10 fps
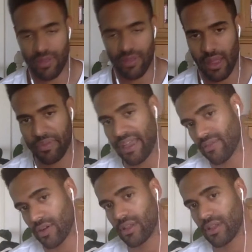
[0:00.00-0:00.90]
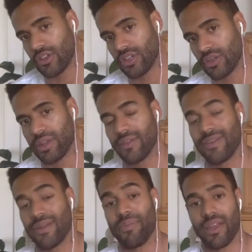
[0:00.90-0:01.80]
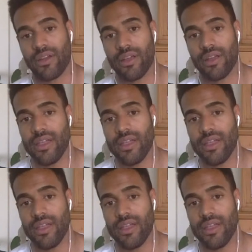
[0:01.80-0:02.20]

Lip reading: the same place of articulation but different manner.